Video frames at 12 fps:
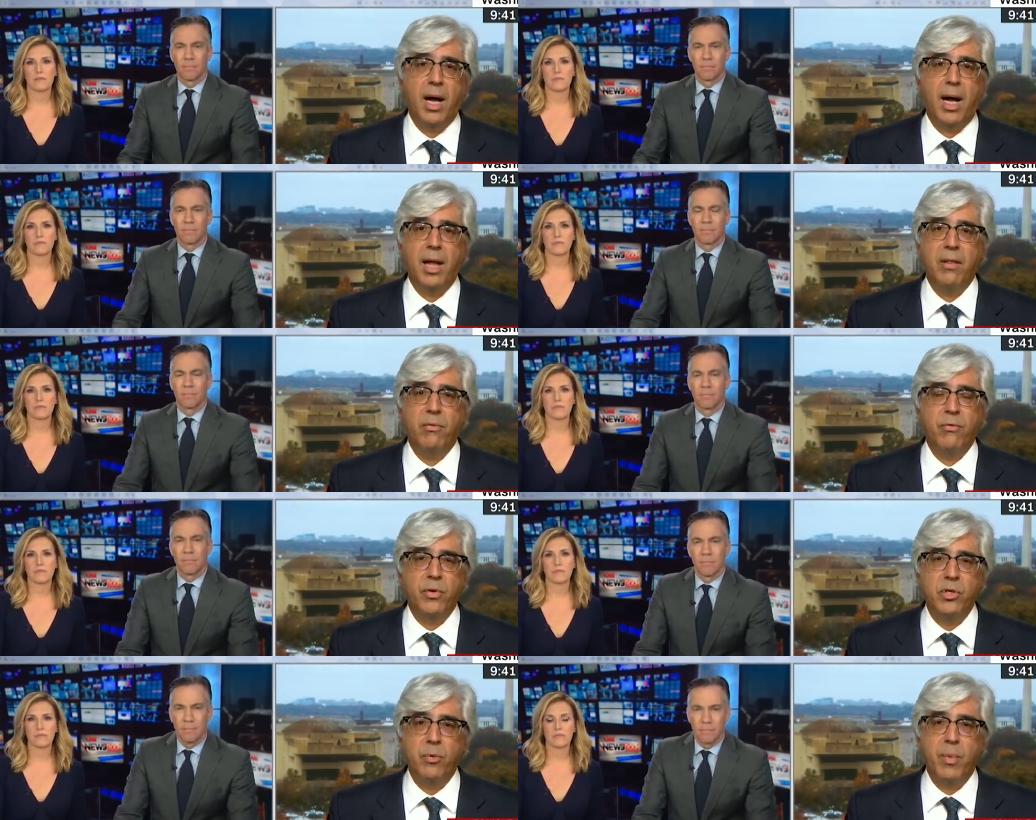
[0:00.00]
Speaker 1: Uh, the
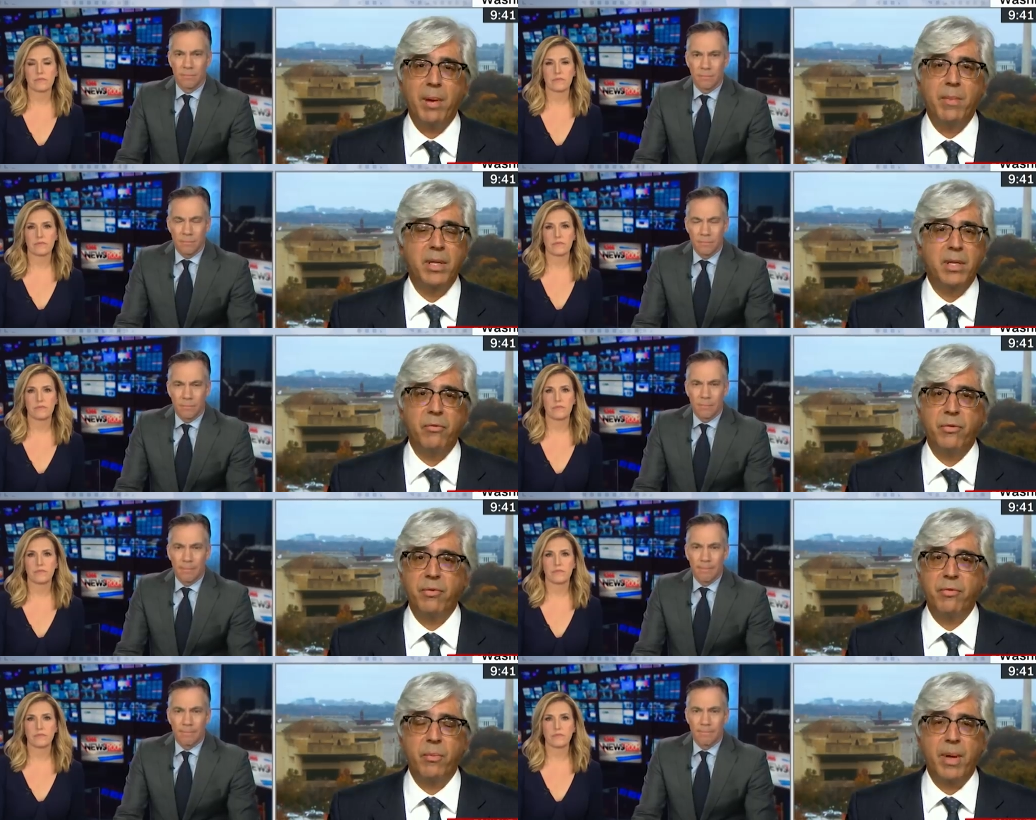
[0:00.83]
First Amendment and the
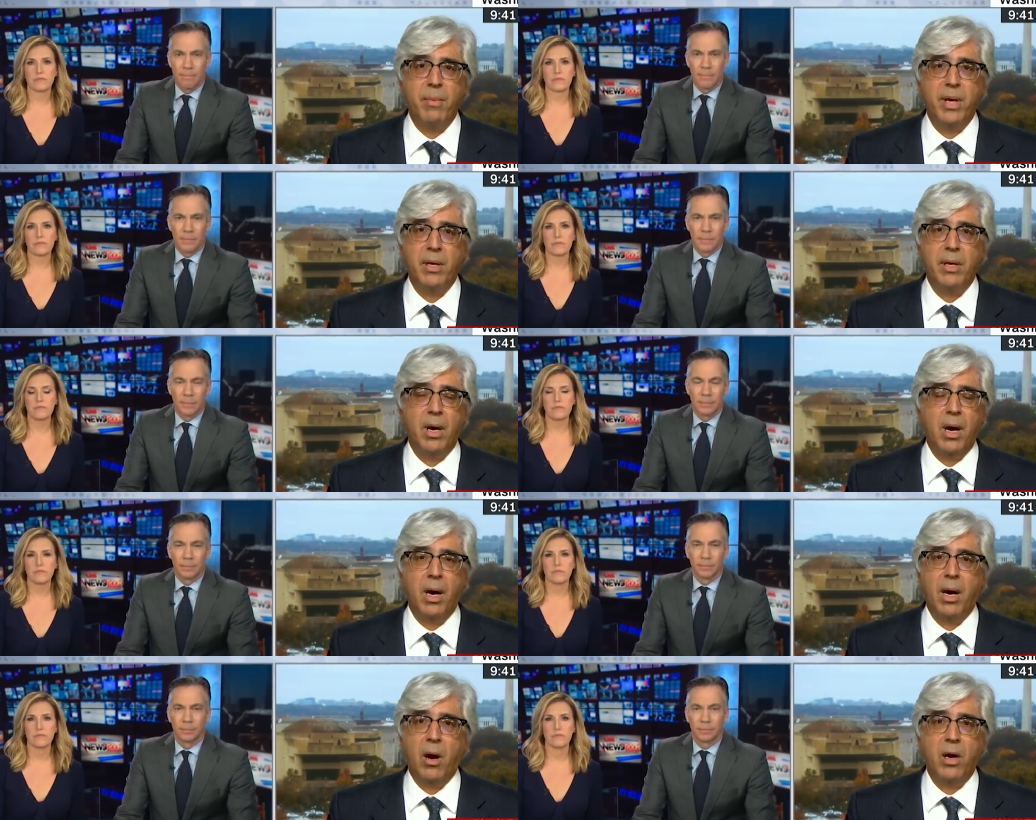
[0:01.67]
Fifth Amendment uh,
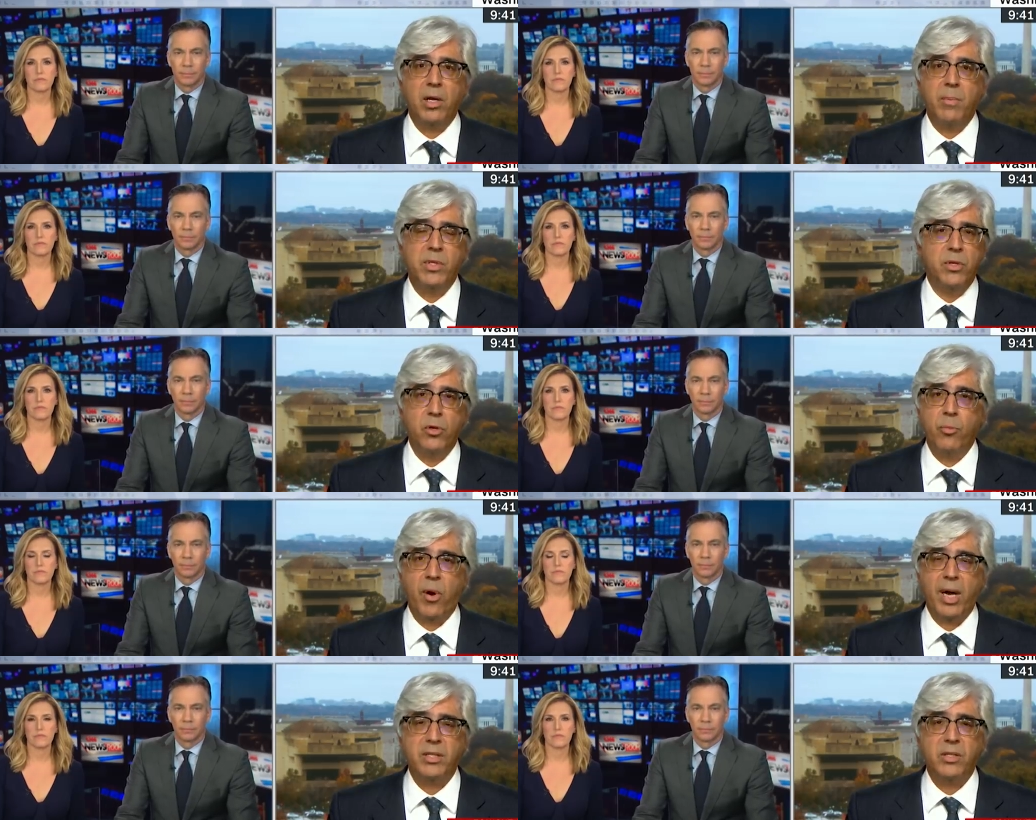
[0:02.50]
arguments, the due
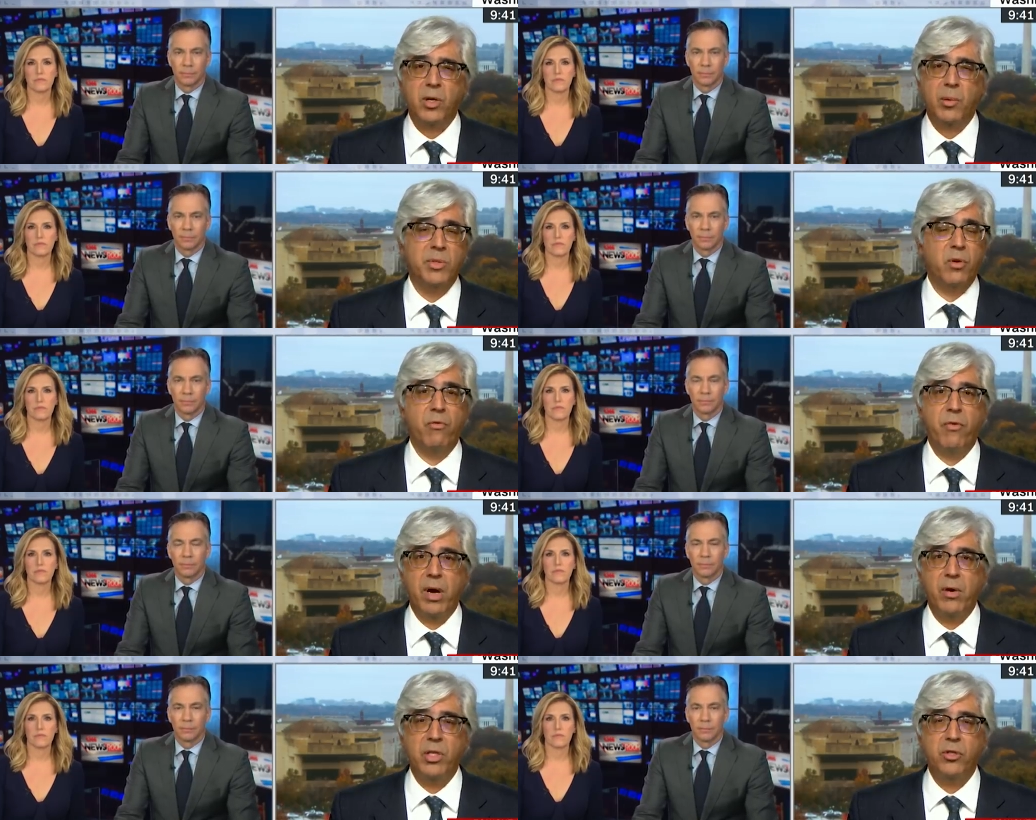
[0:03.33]
process arguments, are
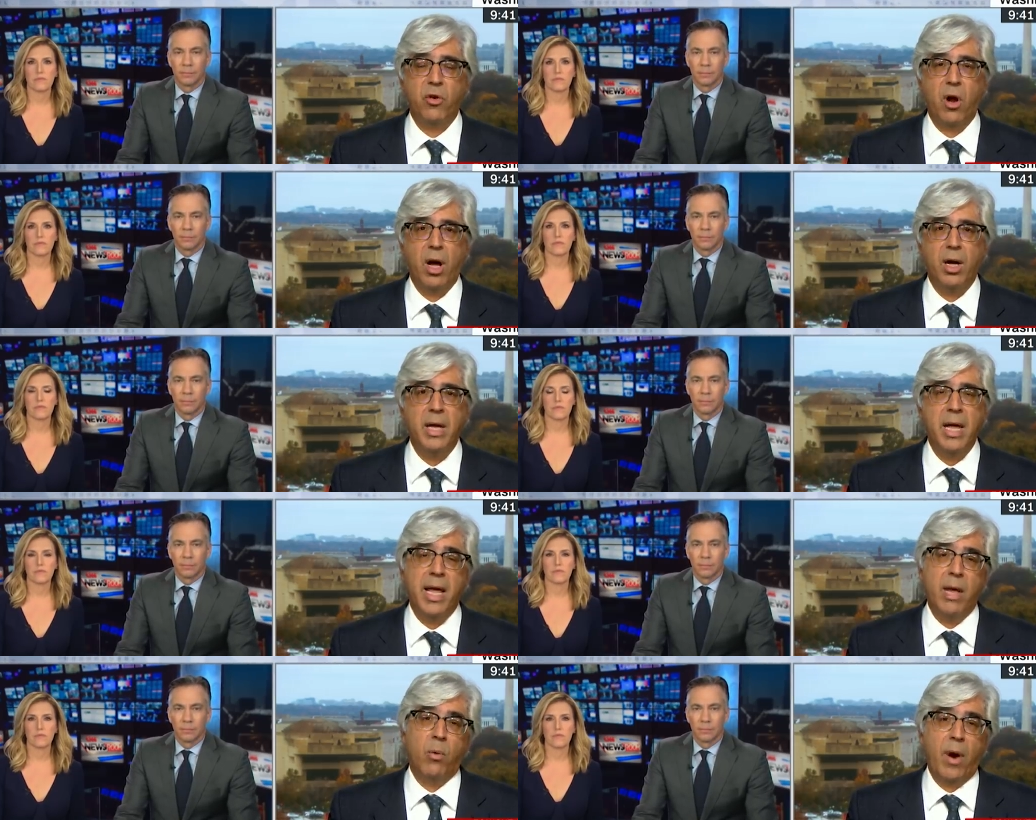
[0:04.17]
very strong.
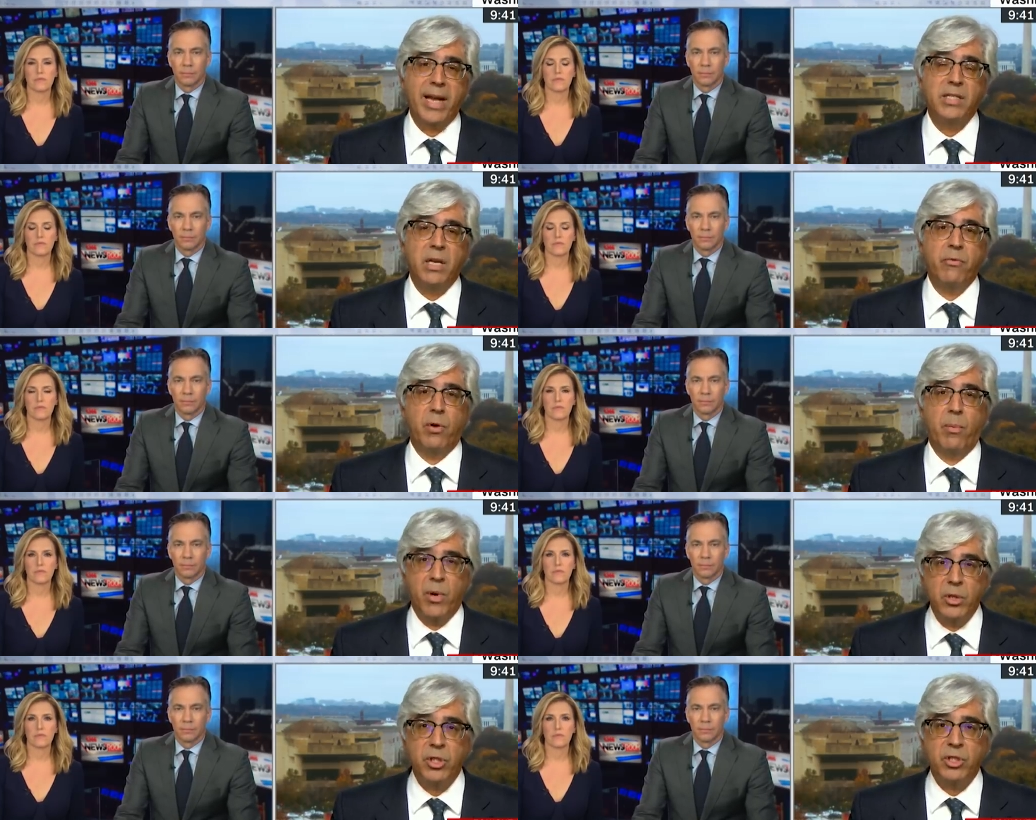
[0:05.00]
We're asking for
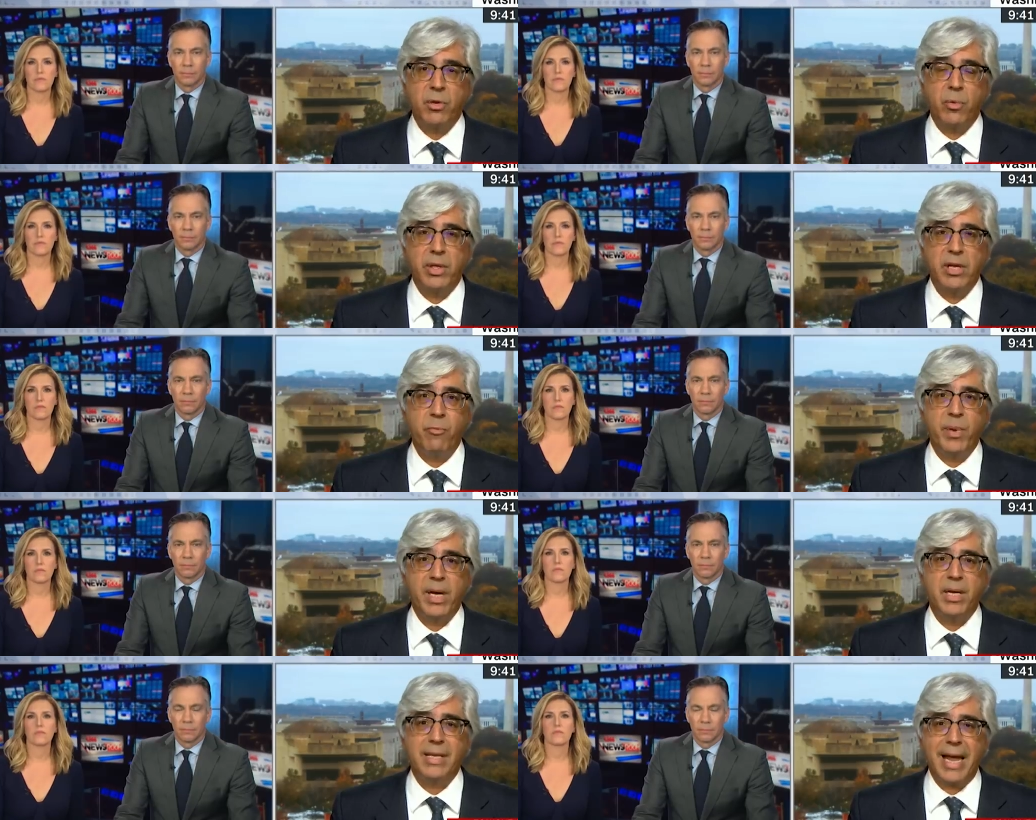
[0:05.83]
emergency relief
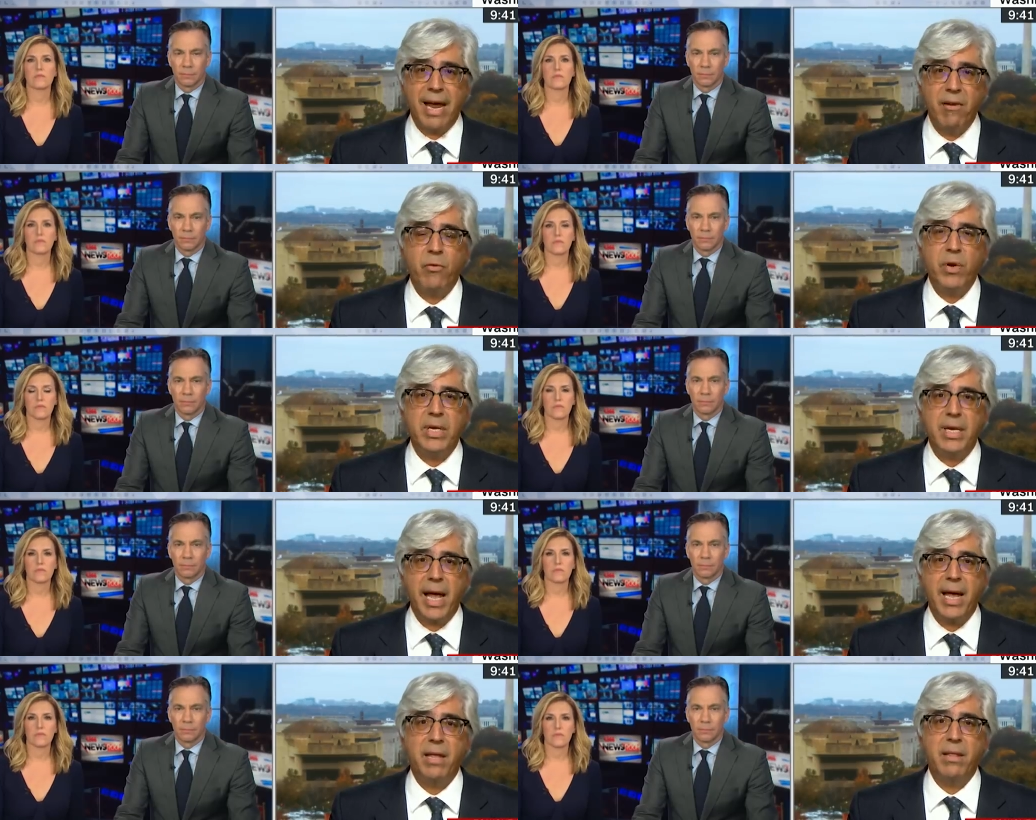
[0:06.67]
because every
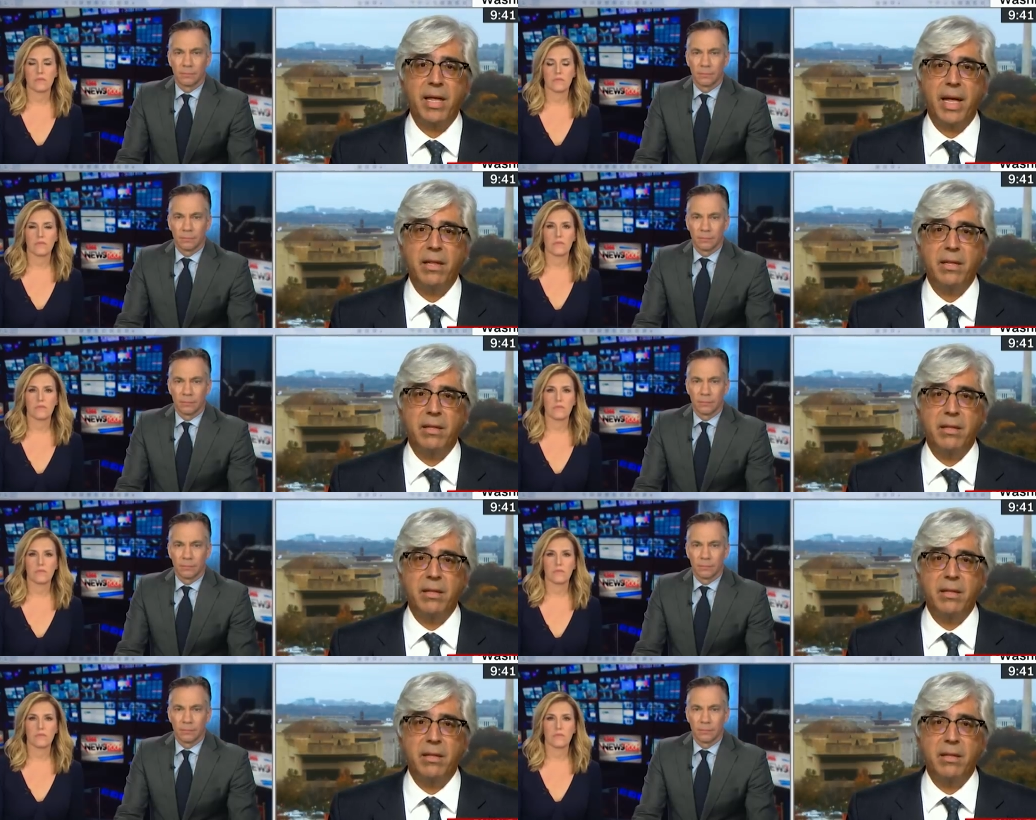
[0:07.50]
day that